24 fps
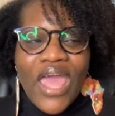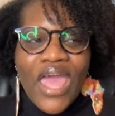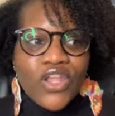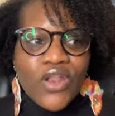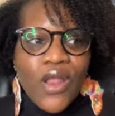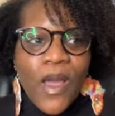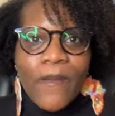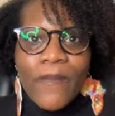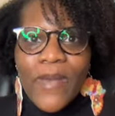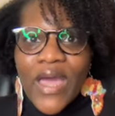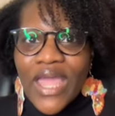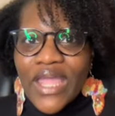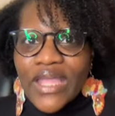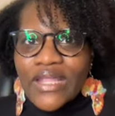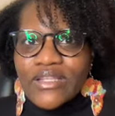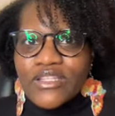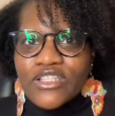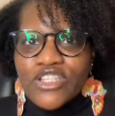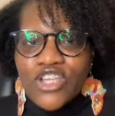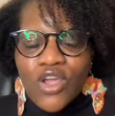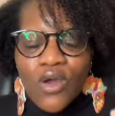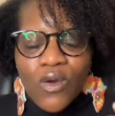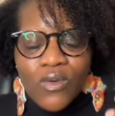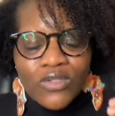And I
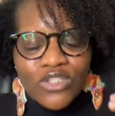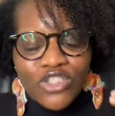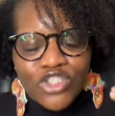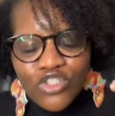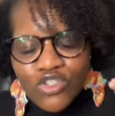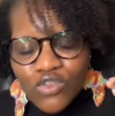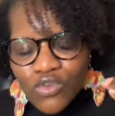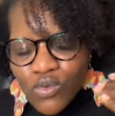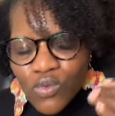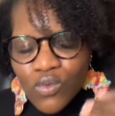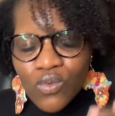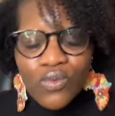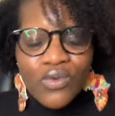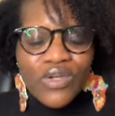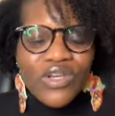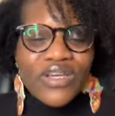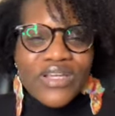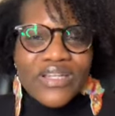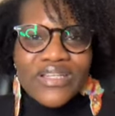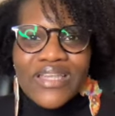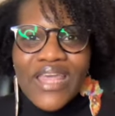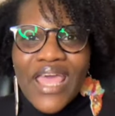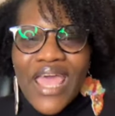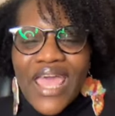might go 2
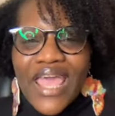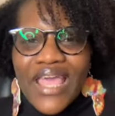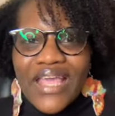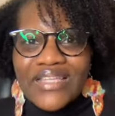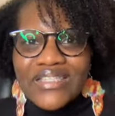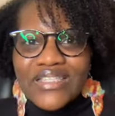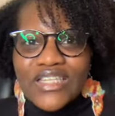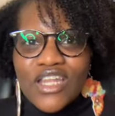good days